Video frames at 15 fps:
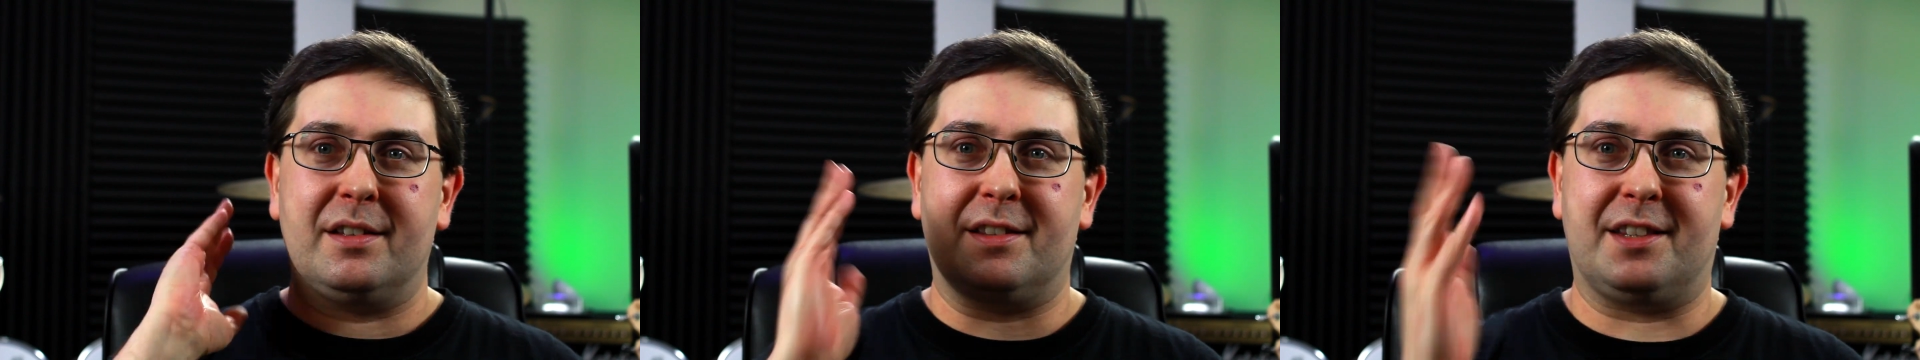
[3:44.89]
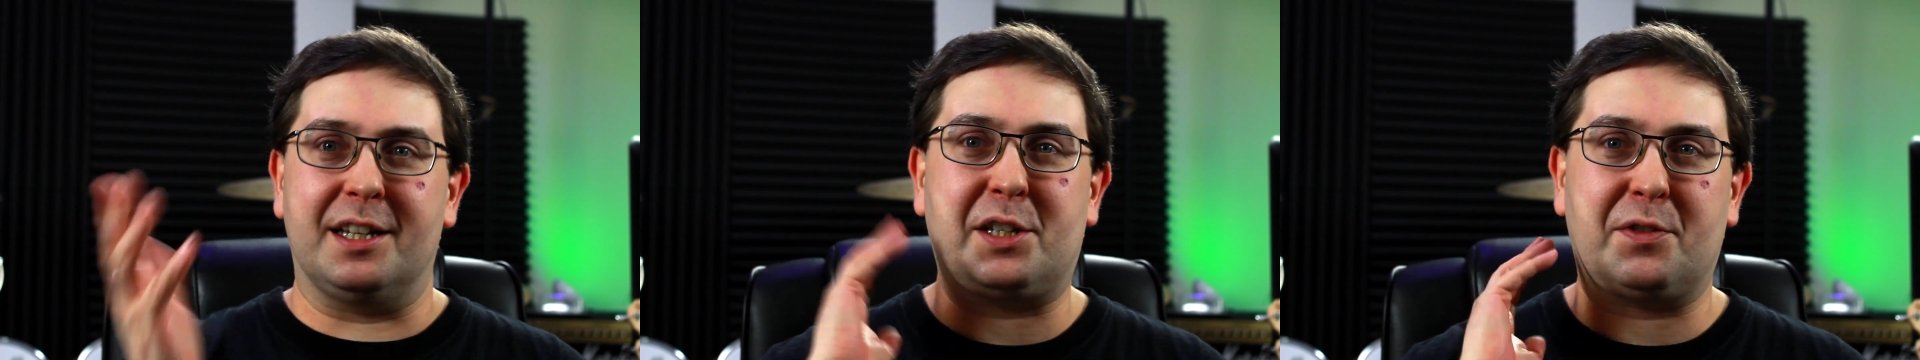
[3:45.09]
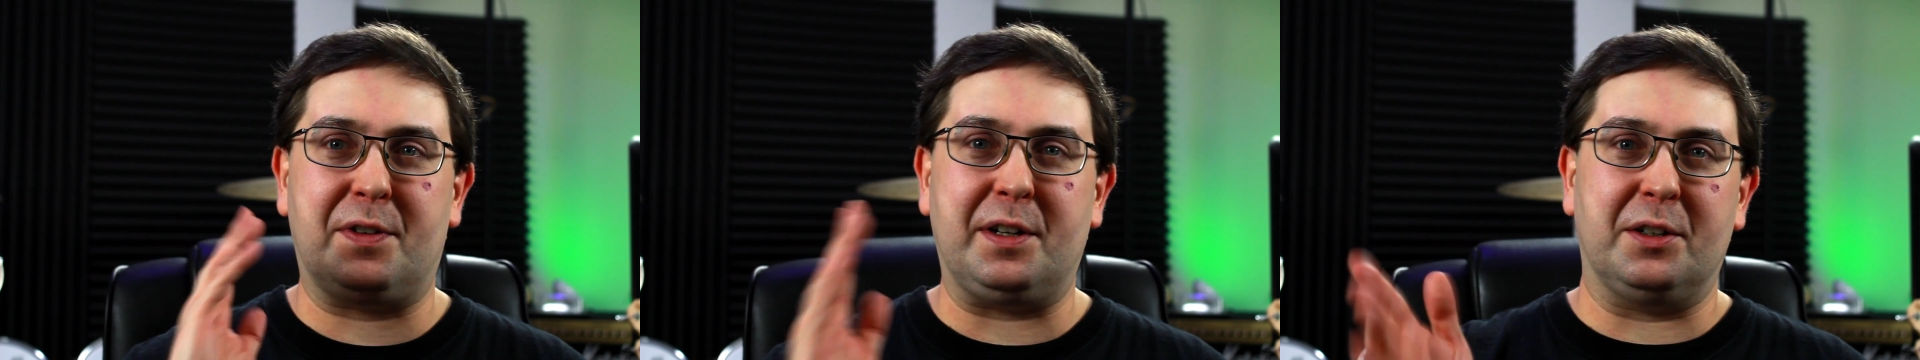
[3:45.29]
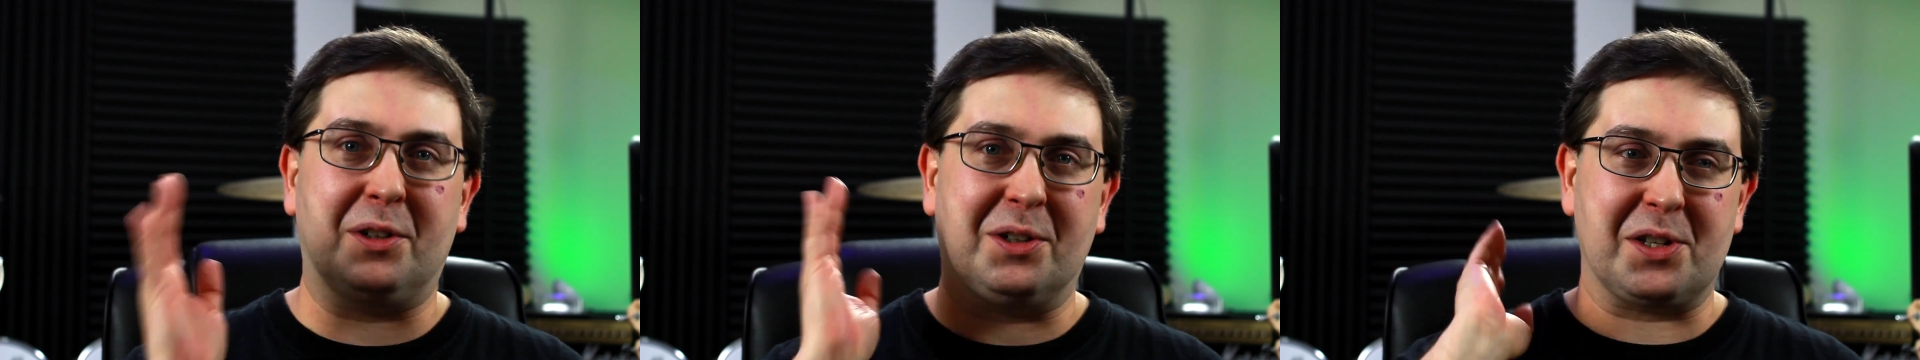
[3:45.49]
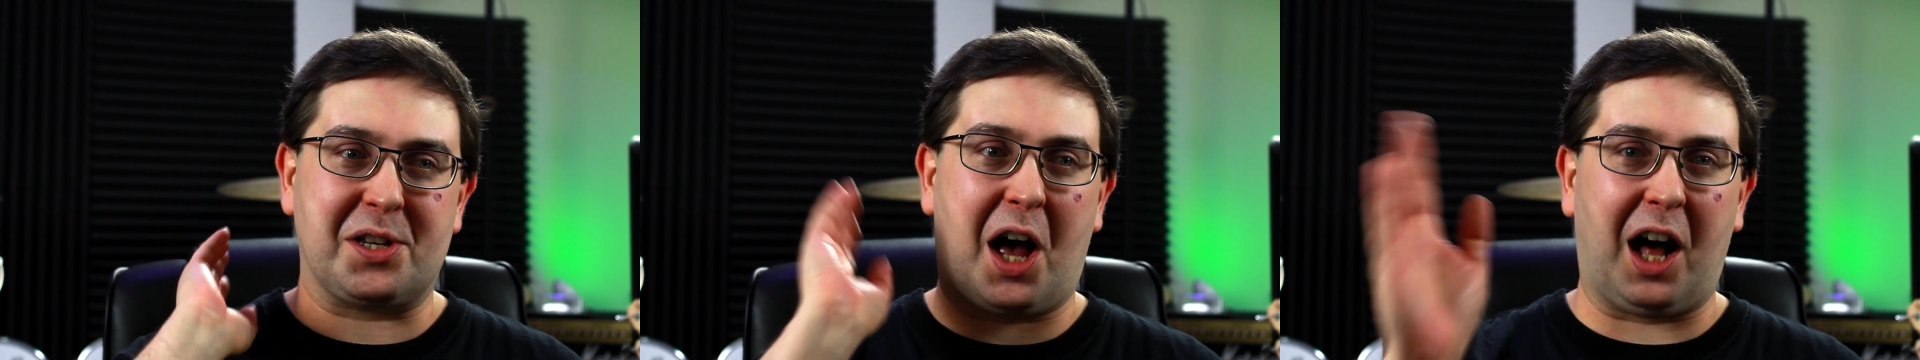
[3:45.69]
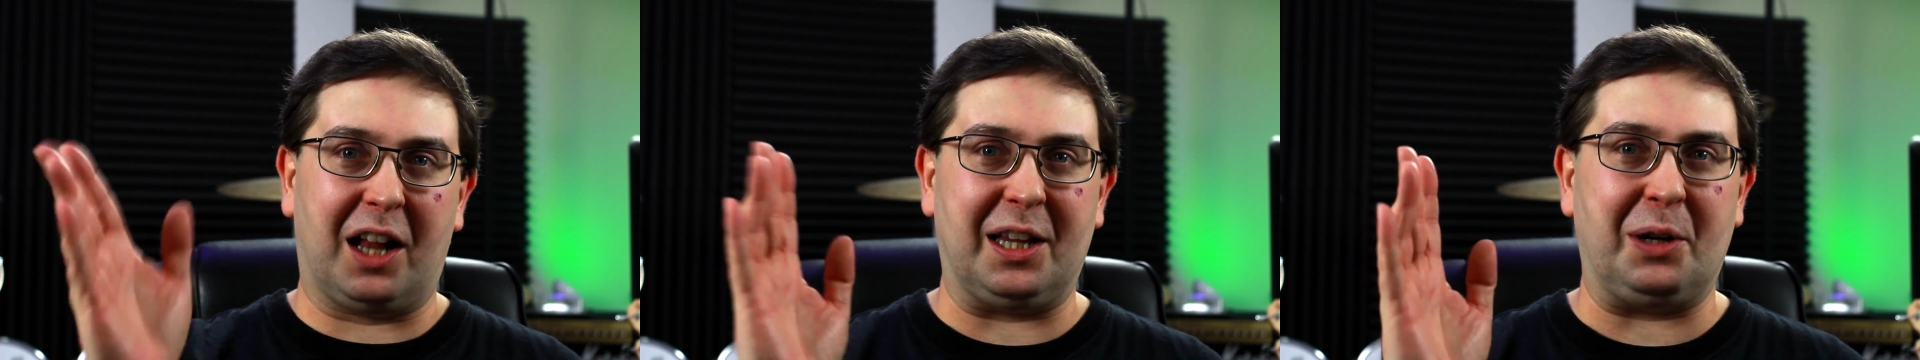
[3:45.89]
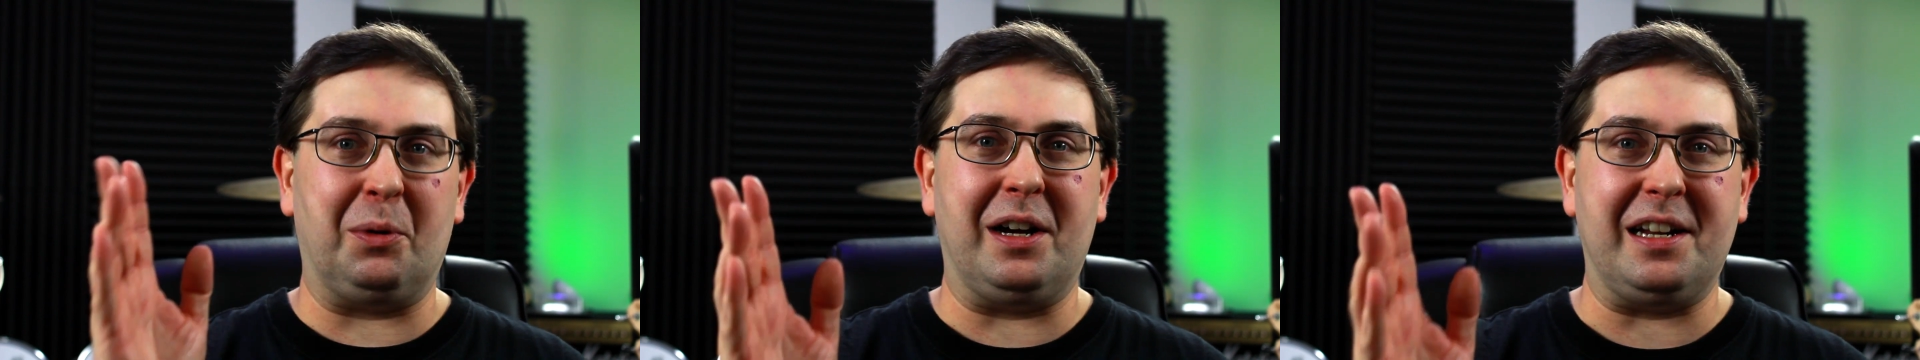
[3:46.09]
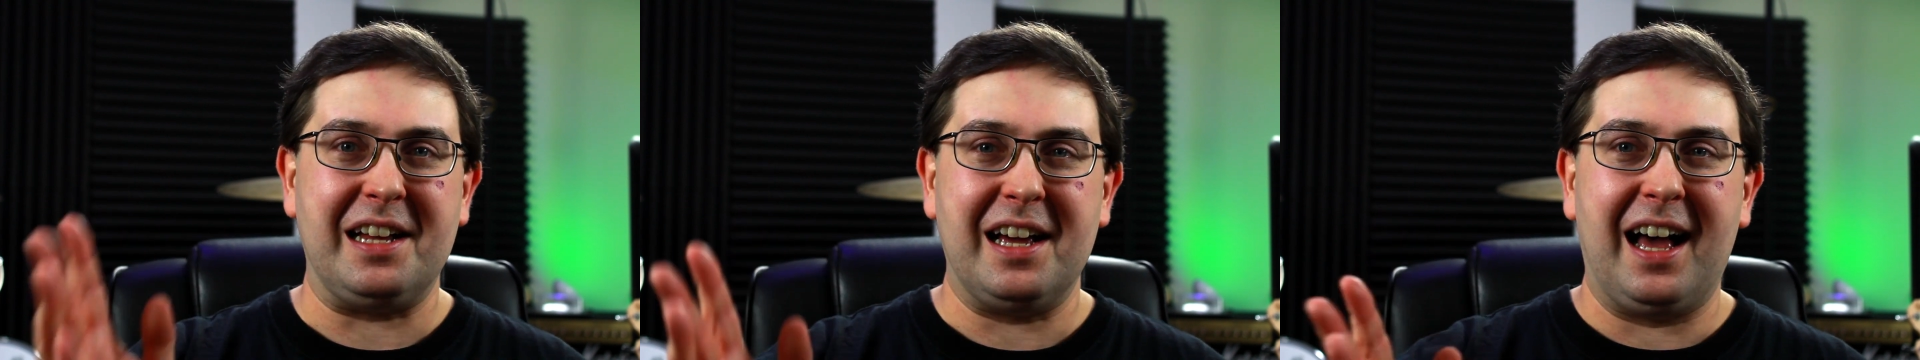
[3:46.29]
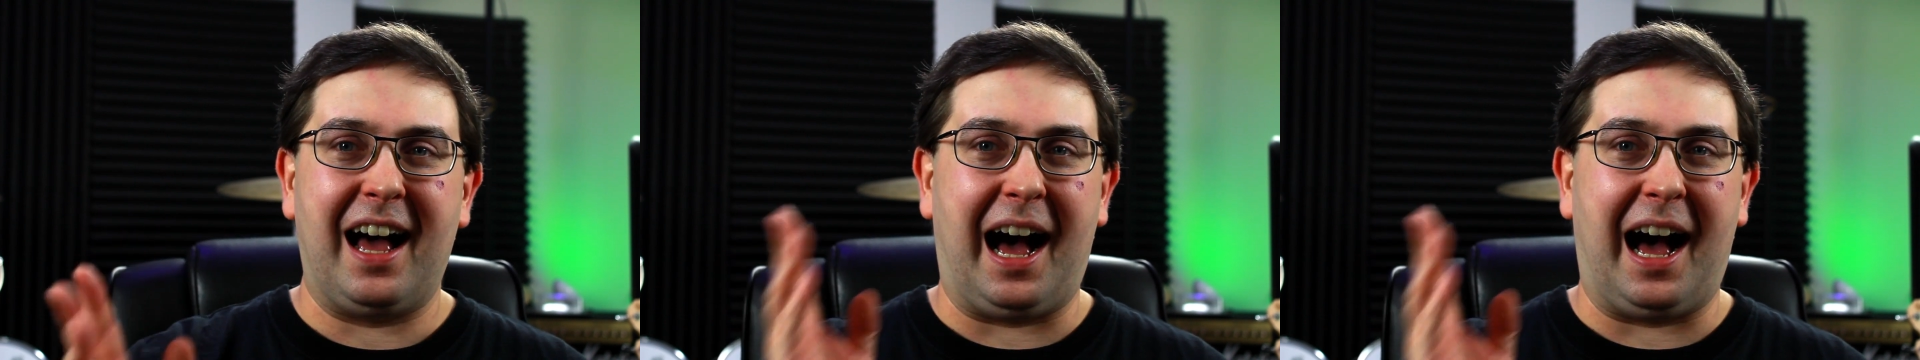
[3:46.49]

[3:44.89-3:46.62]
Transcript: This feels Hollywood.